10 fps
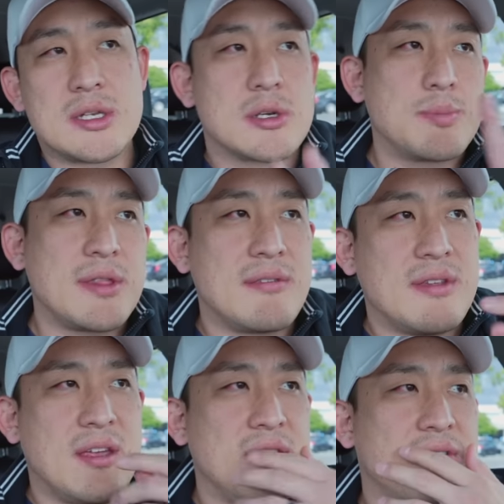interpret
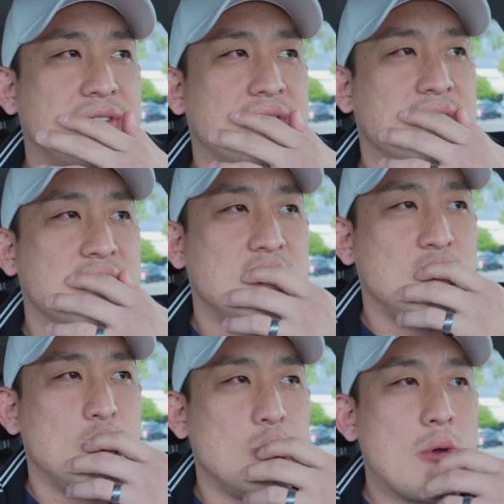this as
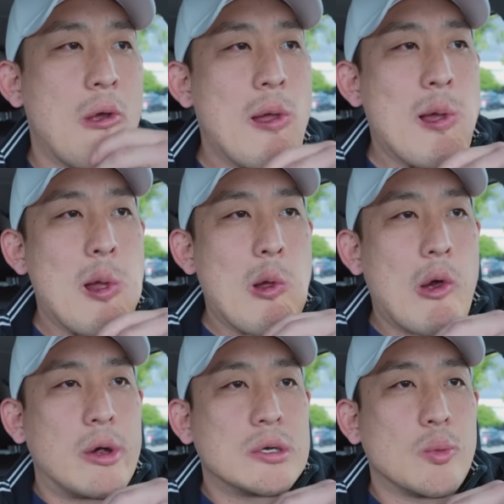you
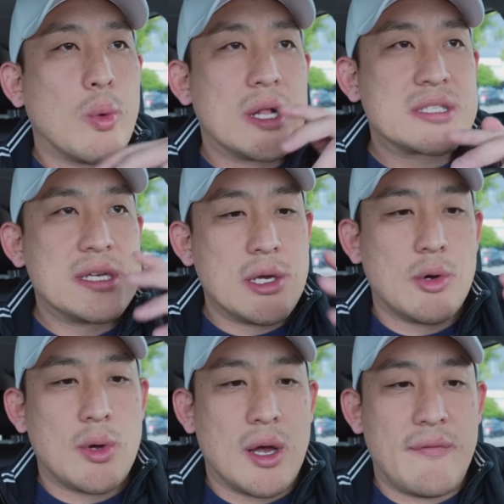want to
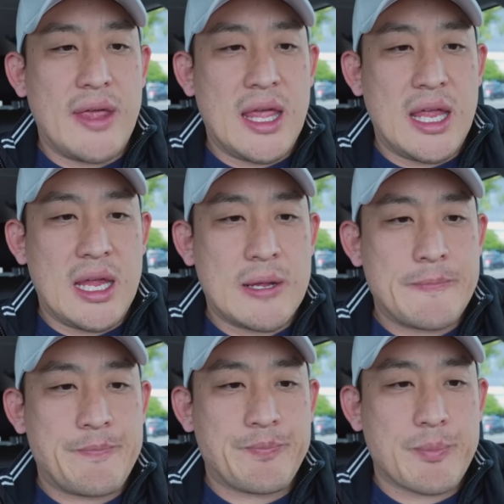know of a
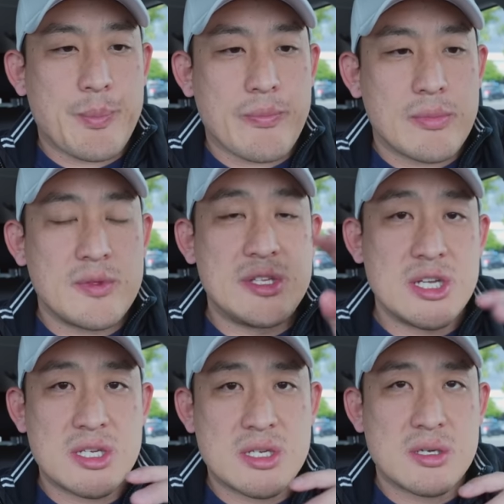
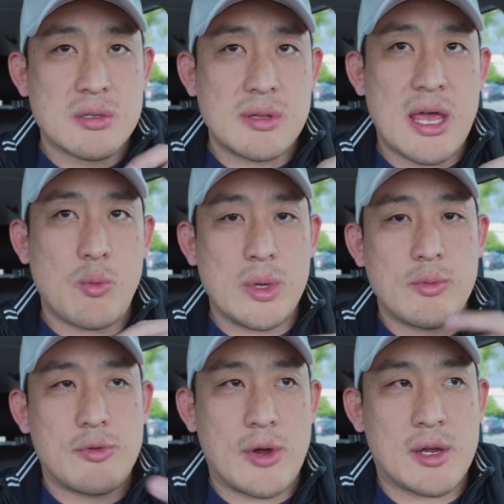dish that we
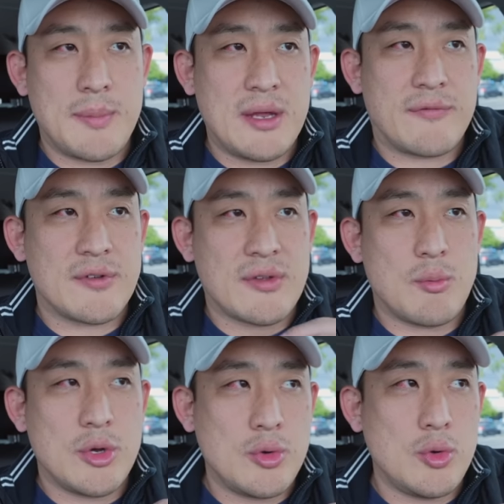would recommend for
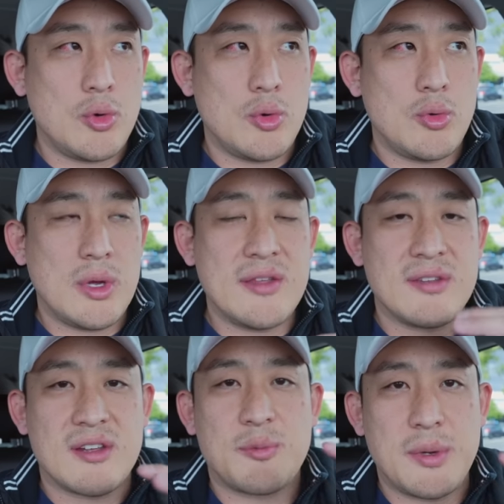someone who
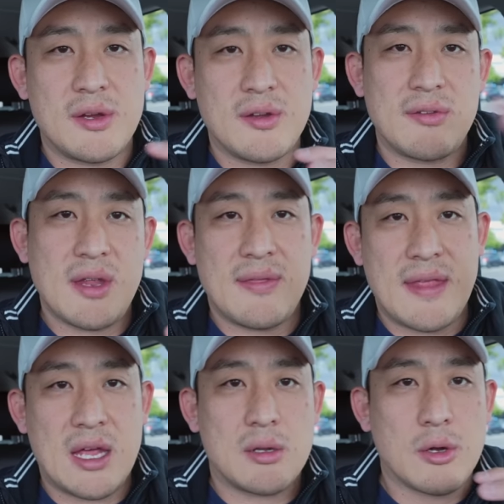isn't experienced in
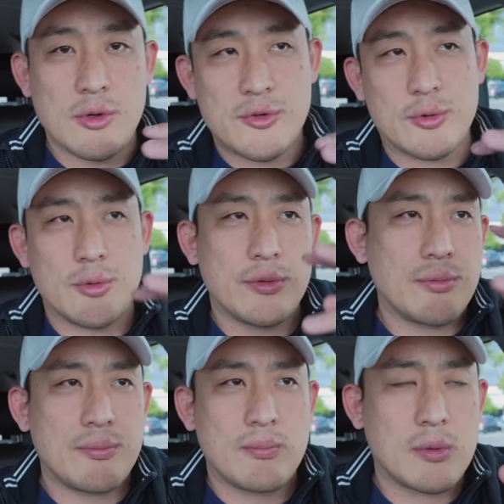that
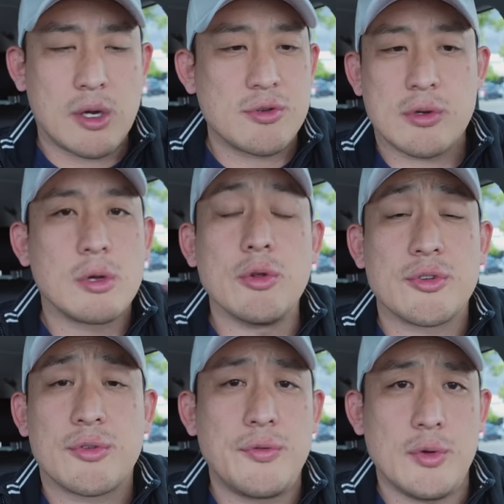
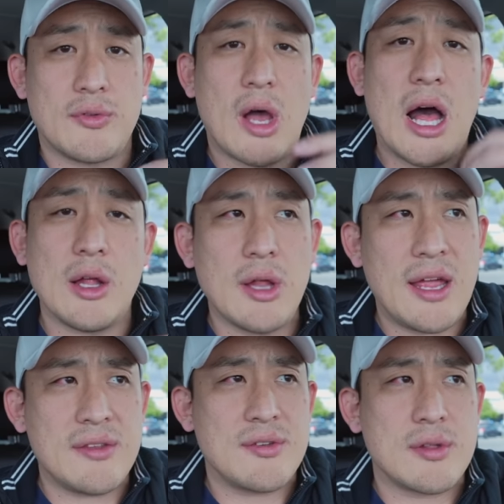culture's food. So I'll
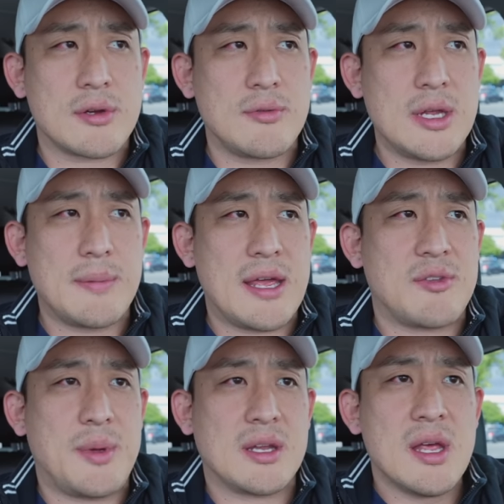answer the Korean
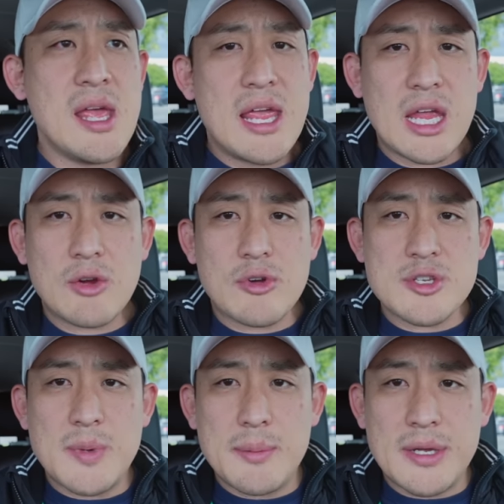aspect, and
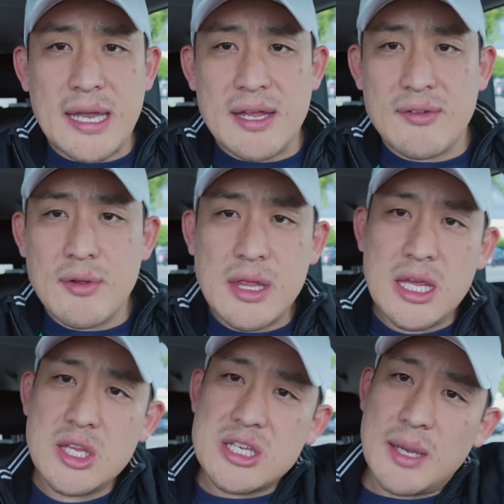Crunch Mom can answer
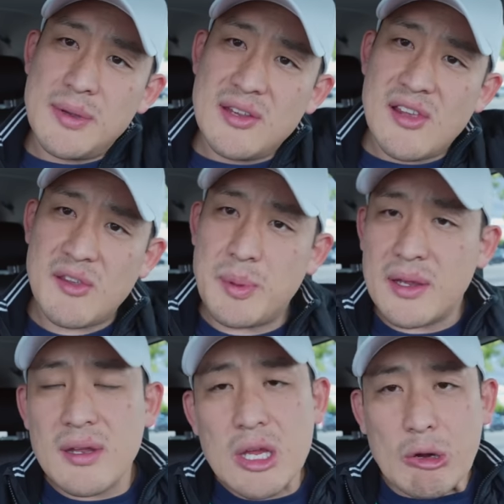the Japanese
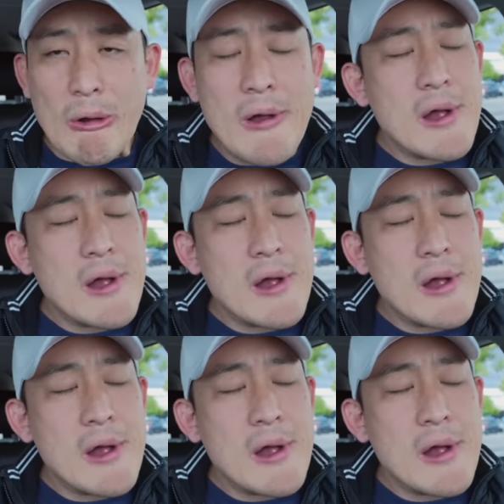aspect here.